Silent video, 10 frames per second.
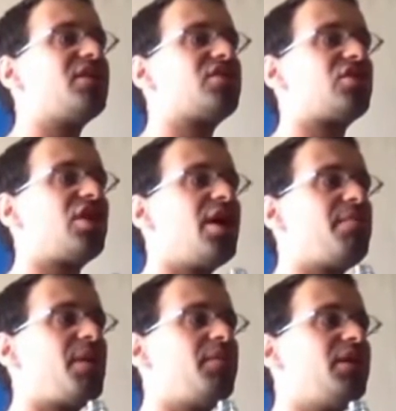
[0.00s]
just got a
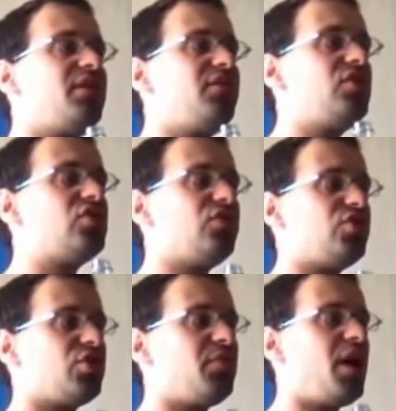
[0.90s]
strike because I
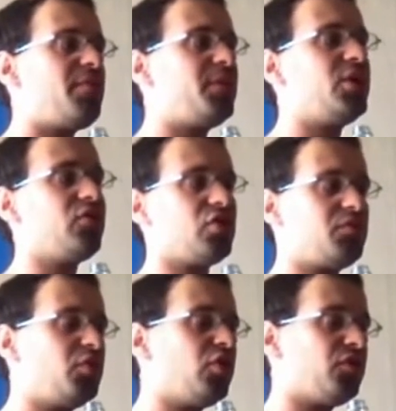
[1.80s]
made this rap,
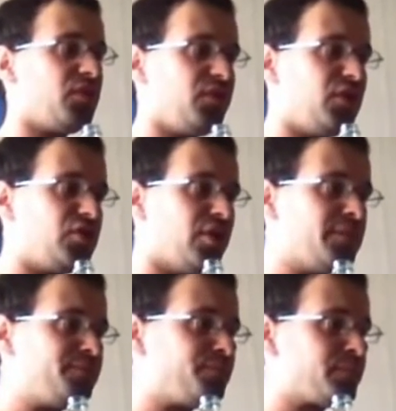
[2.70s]
I made the video, which
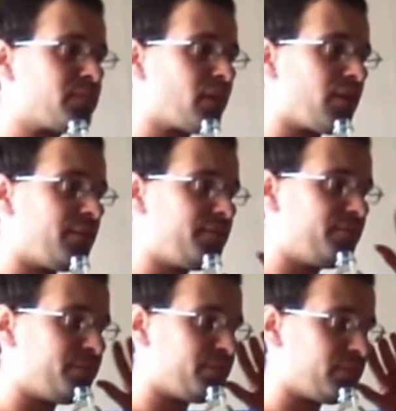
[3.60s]
in my opinion was
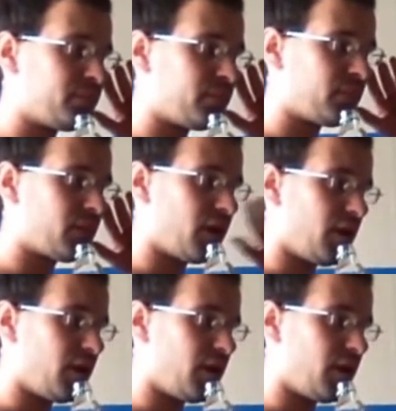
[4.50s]
beautiful video.